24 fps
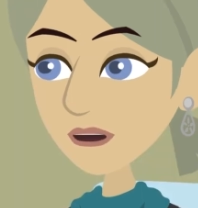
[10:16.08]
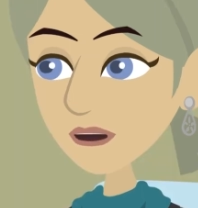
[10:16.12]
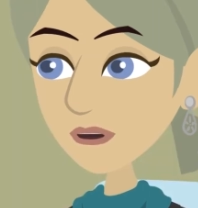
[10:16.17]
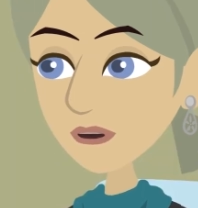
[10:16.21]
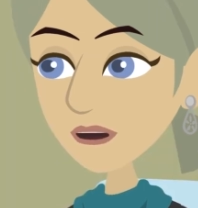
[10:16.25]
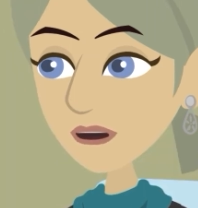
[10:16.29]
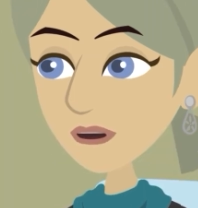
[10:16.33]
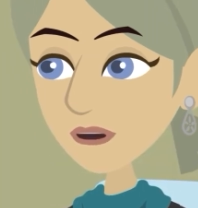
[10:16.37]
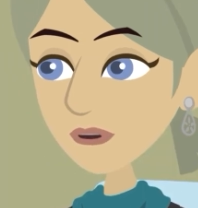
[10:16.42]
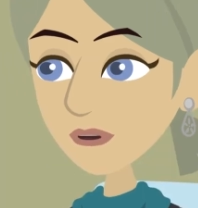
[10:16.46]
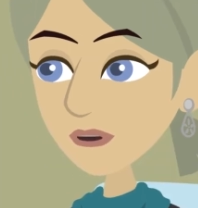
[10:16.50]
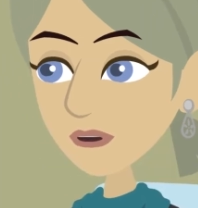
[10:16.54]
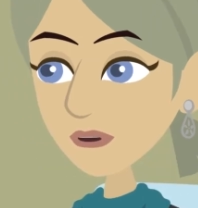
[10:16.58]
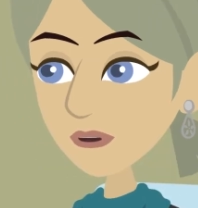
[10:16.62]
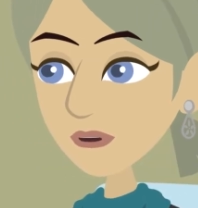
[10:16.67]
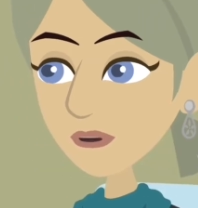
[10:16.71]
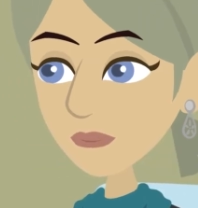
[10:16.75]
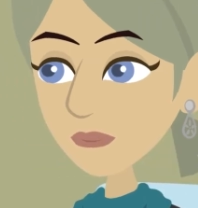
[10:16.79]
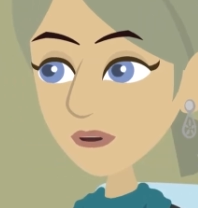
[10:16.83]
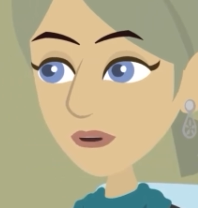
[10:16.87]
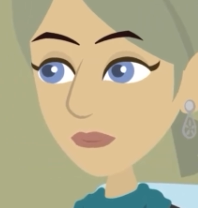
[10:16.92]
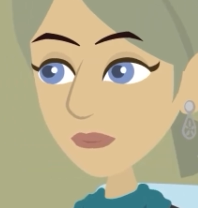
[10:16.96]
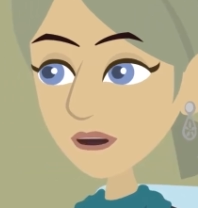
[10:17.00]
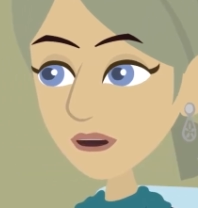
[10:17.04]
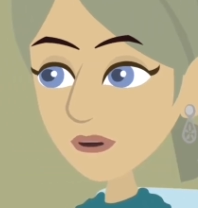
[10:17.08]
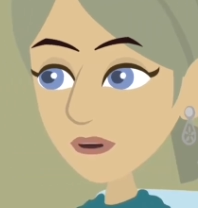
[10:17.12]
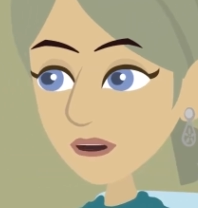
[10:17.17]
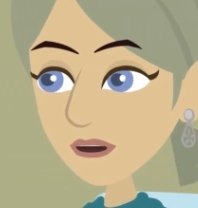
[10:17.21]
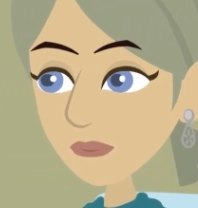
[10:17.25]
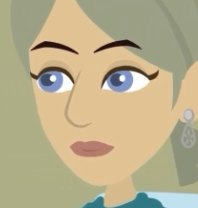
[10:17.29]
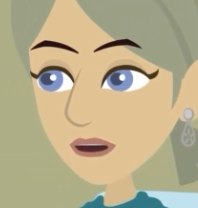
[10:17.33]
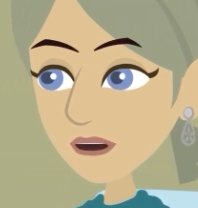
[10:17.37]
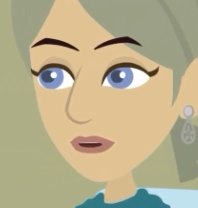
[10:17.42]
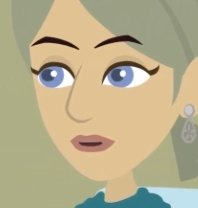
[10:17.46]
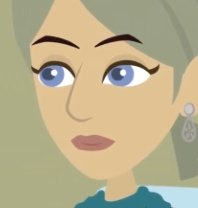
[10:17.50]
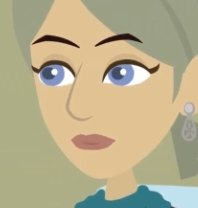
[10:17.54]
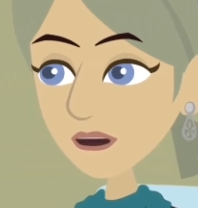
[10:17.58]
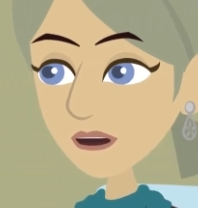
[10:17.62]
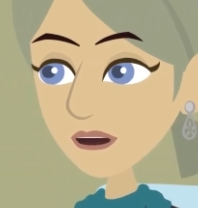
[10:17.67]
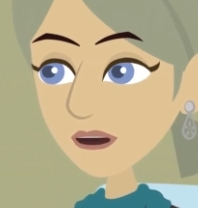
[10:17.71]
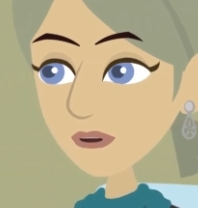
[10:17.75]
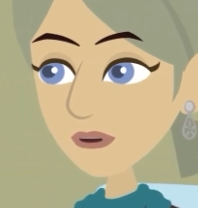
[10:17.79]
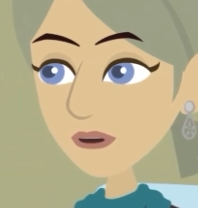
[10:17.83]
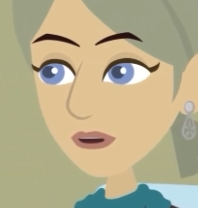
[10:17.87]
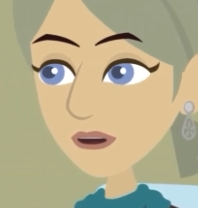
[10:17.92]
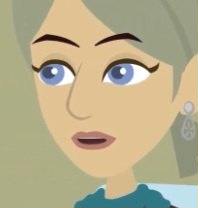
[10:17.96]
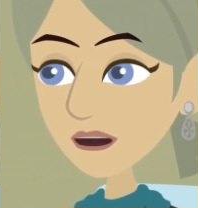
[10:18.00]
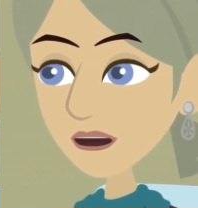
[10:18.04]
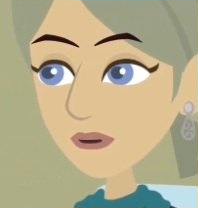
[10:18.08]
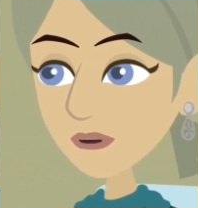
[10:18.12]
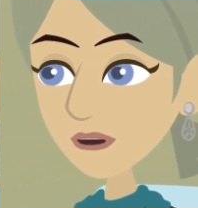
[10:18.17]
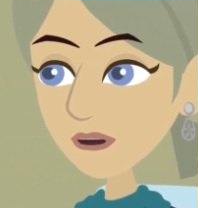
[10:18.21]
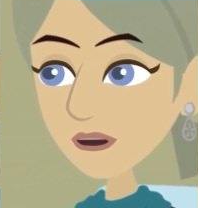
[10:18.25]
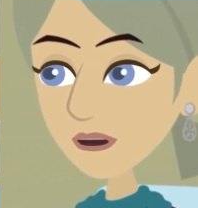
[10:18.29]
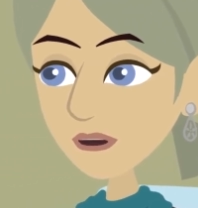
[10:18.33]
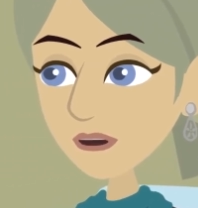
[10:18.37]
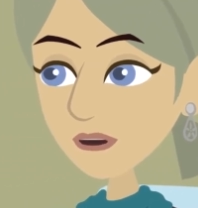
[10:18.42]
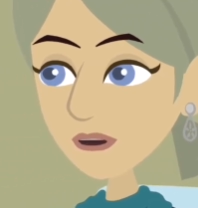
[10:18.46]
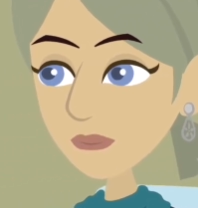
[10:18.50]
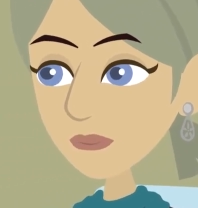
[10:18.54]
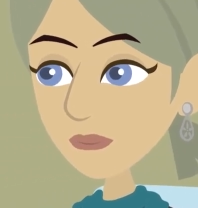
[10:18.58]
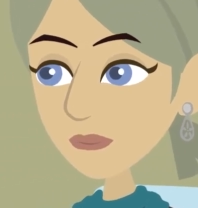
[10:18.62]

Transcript: a little while, if you'll just stop looking